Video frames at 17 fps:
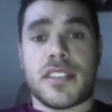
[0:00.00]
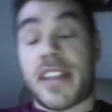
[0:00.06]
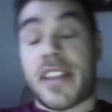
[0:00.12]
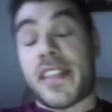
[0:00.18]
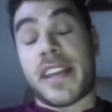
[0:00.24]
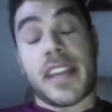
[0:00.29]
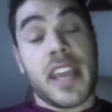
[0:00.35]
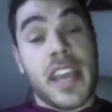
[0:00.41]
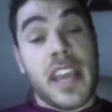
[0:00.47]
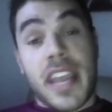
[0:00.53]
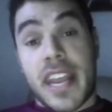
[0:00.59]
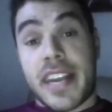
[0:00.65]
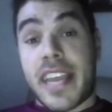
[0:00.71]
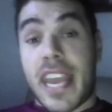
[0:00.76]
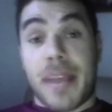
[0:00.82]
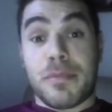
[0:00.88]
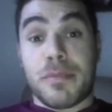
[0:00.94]
And I think in
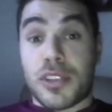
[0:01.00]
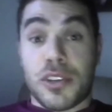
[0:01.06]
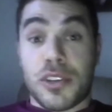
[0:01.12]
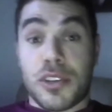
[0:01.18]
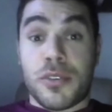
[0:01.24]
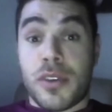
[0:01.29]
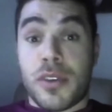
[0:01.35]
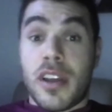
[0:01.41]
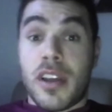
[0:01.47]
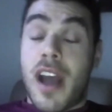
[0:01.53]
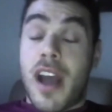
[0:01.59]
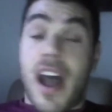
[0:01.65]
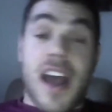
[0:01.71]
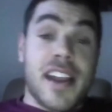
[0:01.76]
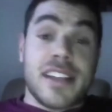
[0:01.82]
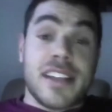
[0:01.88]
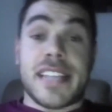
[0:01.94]
Game 2,
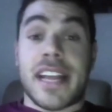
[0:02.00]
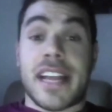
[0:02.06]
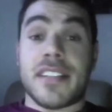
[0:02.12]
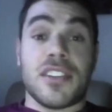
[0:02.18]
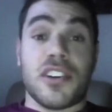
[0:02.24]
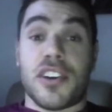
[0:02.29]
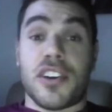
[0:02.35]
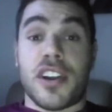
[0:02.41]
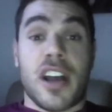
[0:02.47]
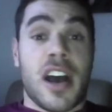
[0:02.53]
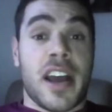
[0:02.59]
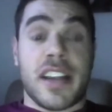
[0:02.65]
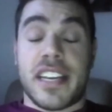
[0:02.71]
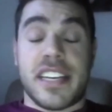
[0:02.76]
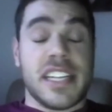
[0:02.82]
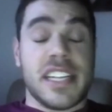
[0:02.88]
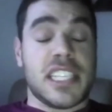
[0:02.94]
unintended or not,
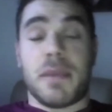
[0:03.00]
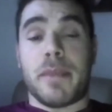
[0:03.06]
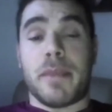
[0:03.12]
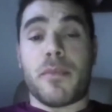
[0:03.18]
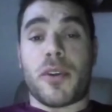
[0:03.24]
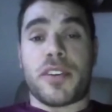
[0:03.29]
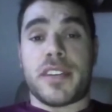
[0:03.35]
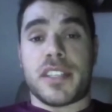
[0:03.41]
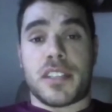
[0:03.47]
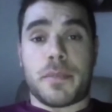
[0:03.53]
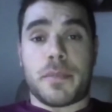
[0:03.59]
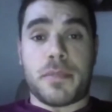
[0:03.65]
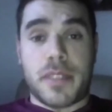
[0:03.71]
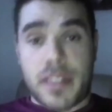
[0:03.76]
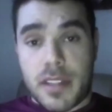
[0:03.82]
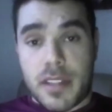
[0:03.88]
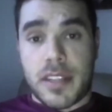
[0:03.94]
you need to be more
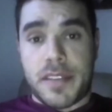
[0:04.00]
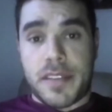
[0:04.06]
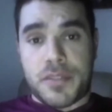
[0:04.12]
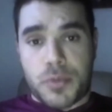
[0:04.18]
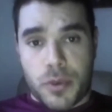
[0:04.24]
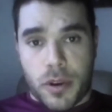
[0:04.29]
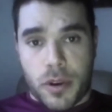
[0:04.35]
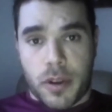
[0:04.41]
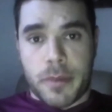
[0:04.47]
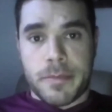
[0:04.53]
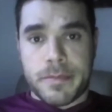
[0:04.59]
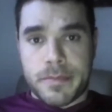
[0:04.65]
disciplined than the Leafs were.